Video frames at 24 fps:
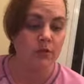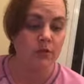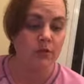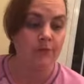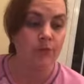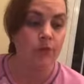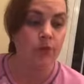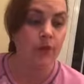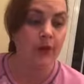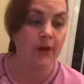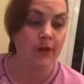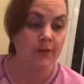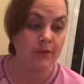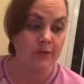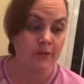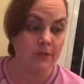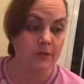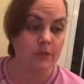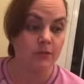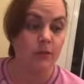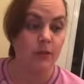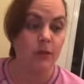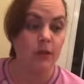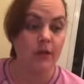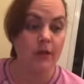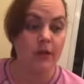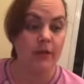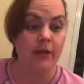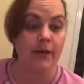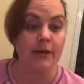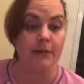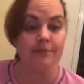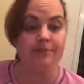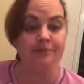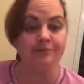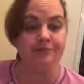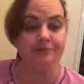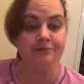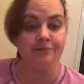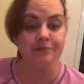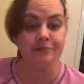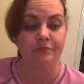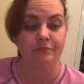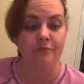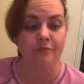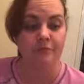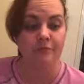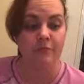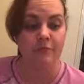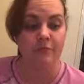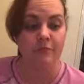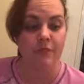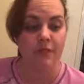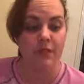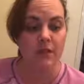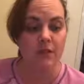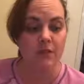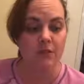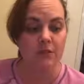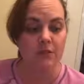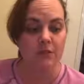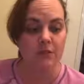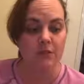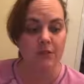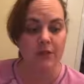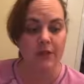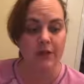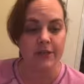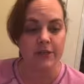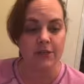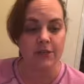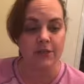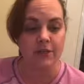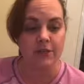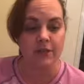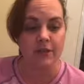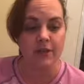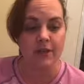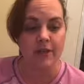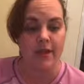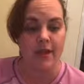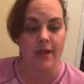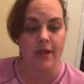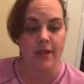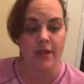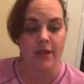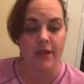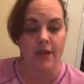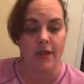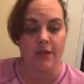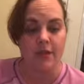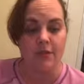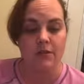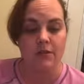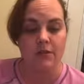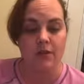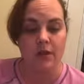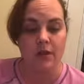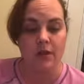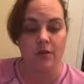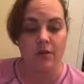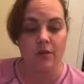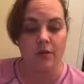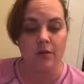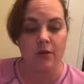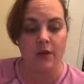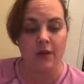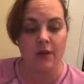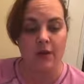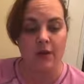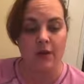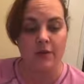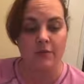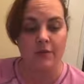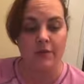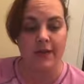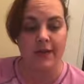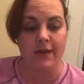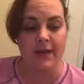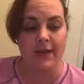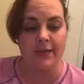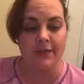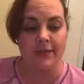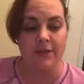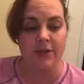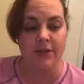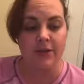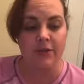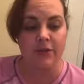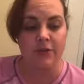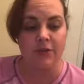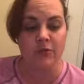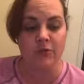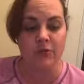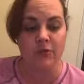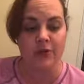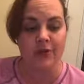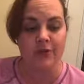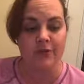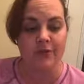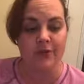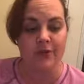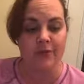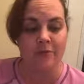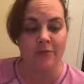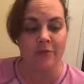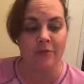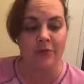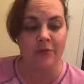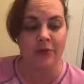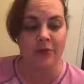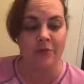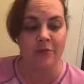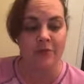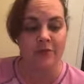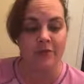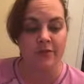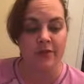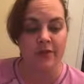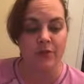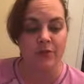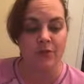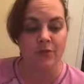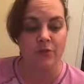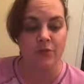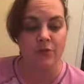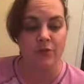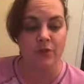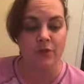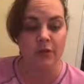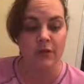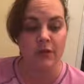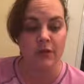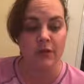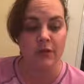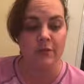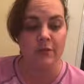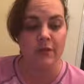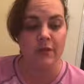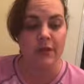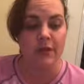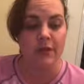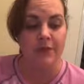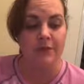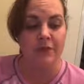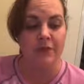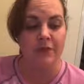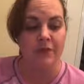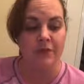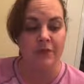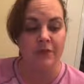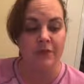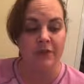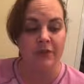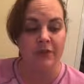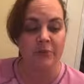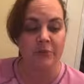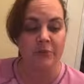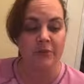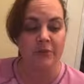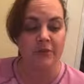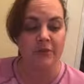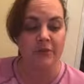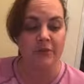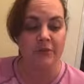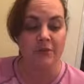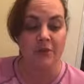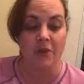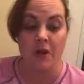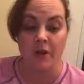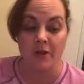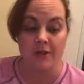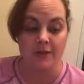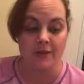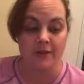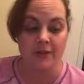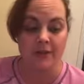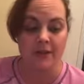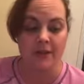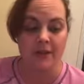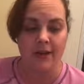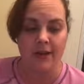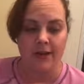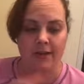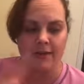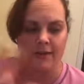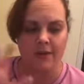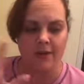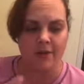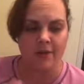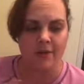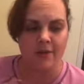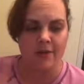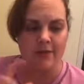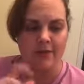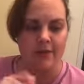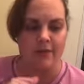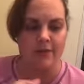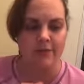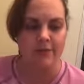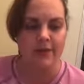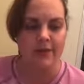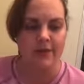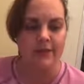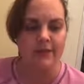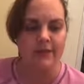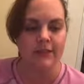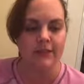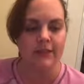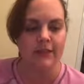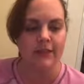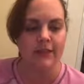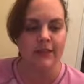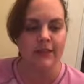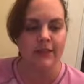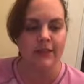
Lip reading: 4 ounces for a cup is the directions on that. So it has 125 milligrams of estrotrim, 50 milligrams of solothin, and I'll talk about those later